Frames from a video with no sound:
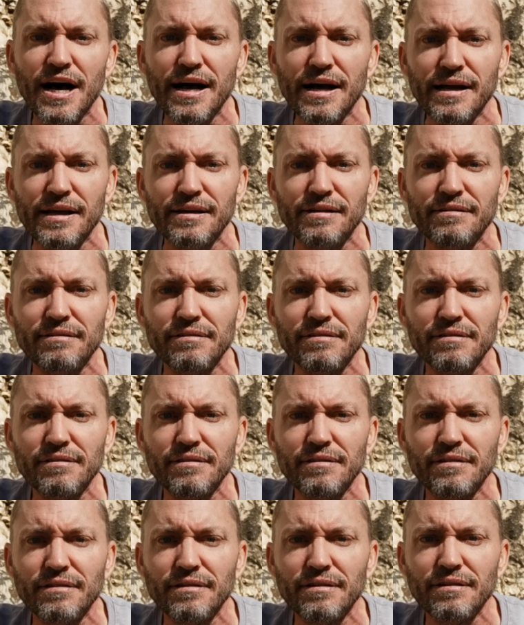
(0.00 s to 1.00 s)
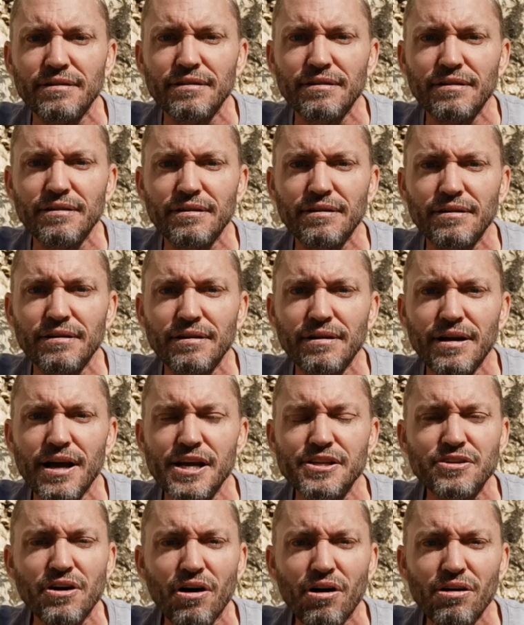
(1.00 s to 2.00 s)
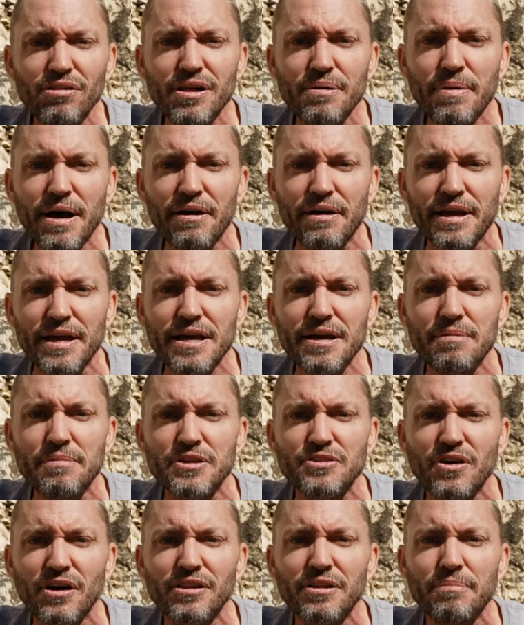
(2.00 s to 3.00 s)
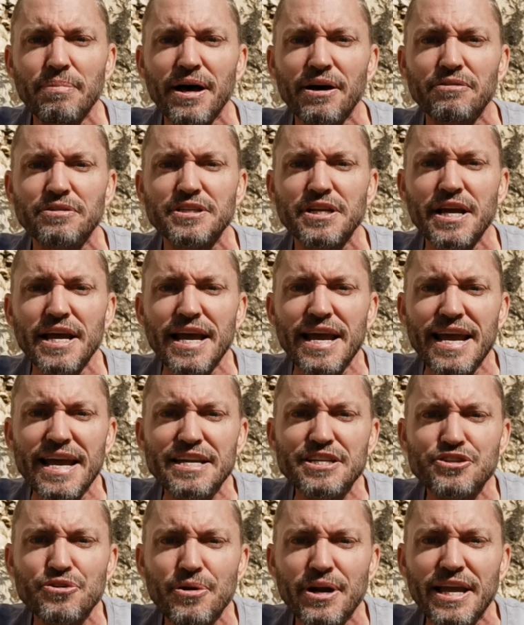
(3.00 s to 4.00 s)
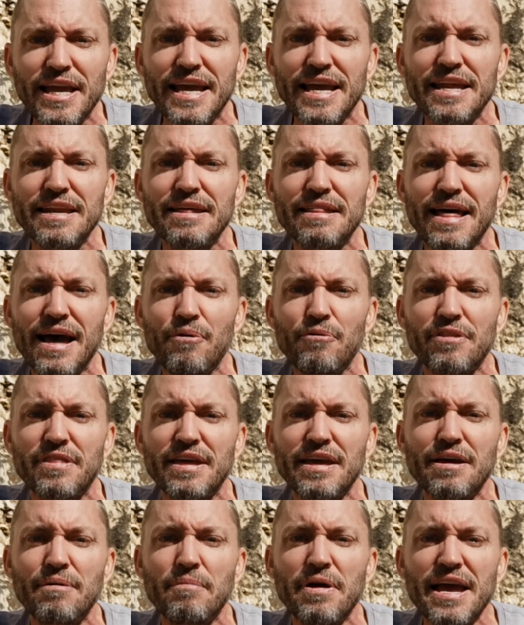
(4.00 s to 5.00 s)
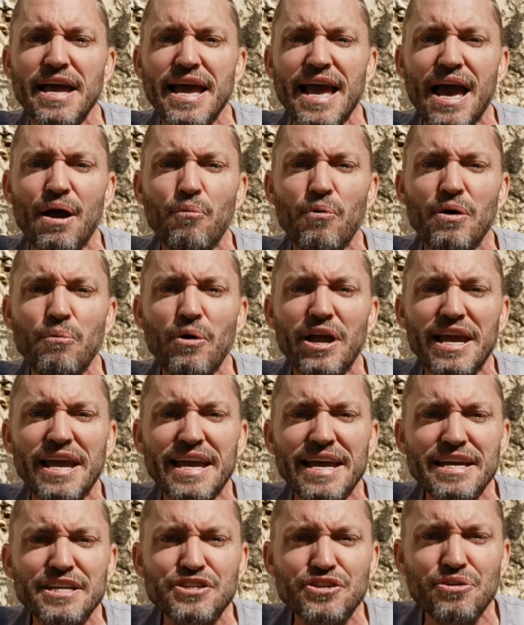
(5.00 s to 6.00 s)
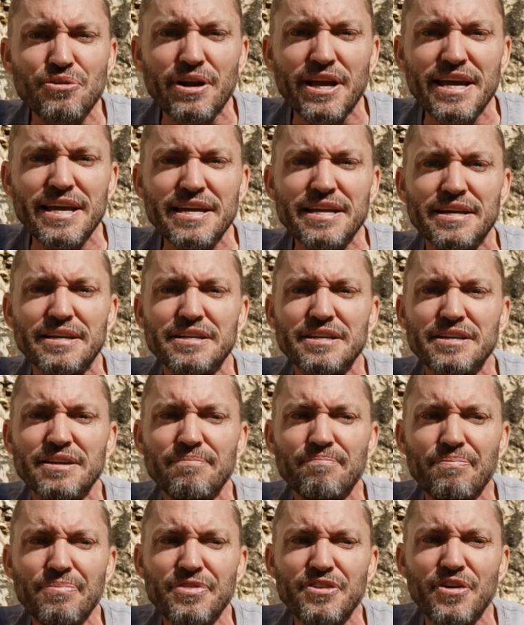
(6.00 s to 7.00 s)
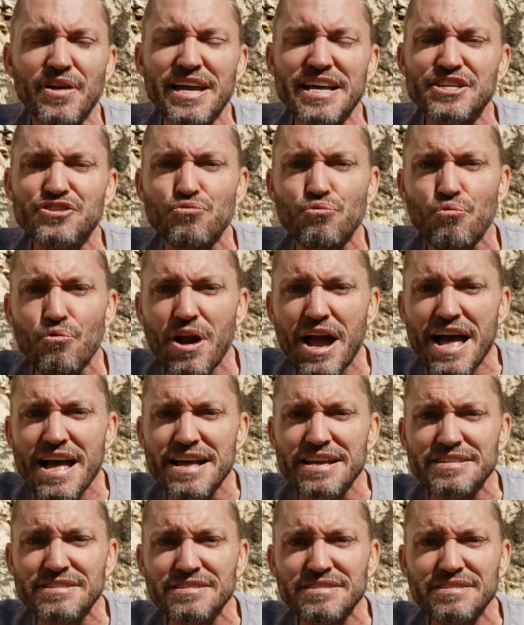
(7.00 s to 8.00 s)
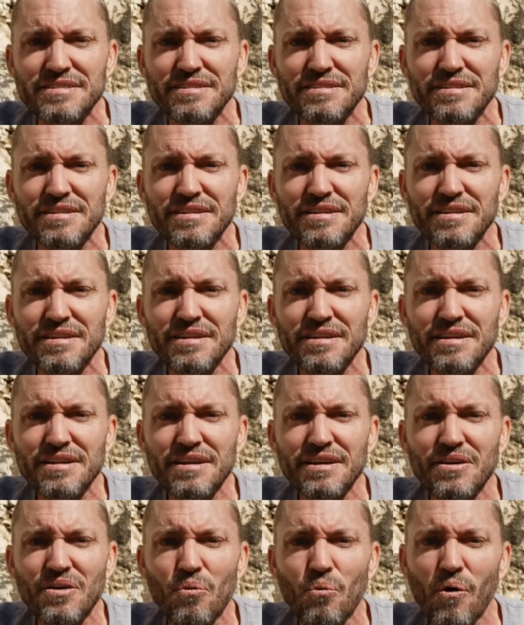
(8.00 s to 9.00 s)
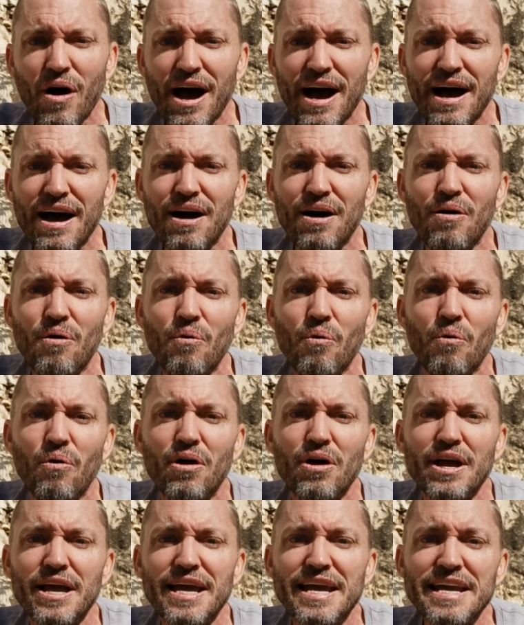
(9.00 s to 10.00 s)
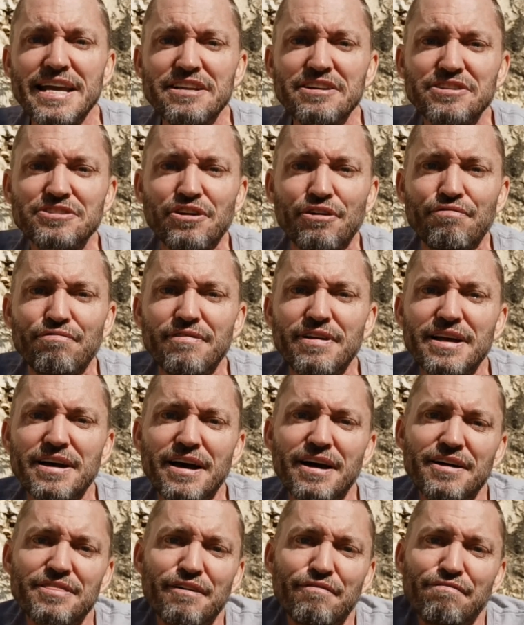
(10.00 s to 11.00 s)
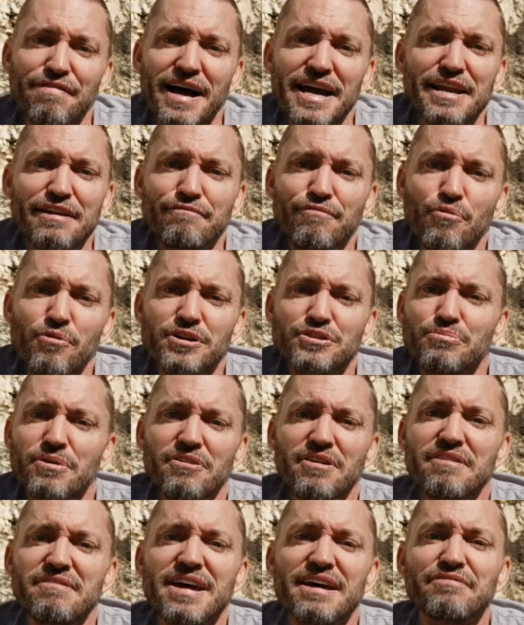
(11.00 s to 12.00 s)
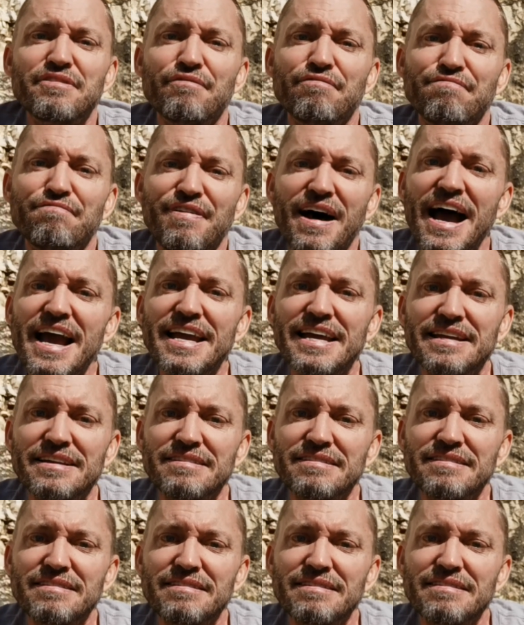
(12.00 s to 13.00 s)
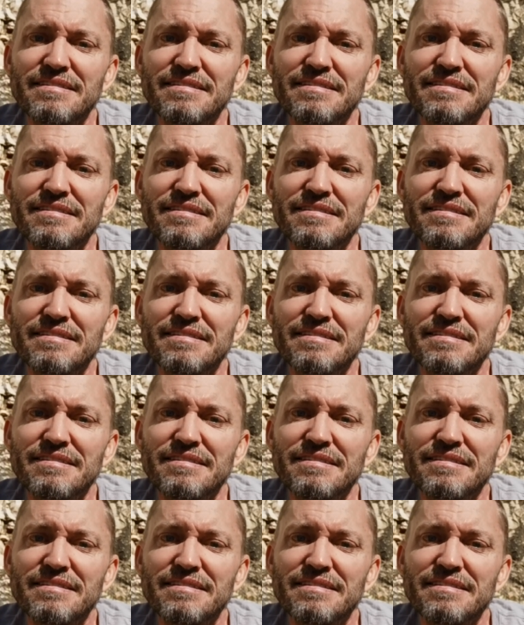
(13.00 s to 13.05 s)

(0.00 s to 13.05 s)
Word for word: High. It's all about Him. It's all about entering into that with Him. And when we enter in to His rest, wow, He does the fighting for us. We don't even have to fight.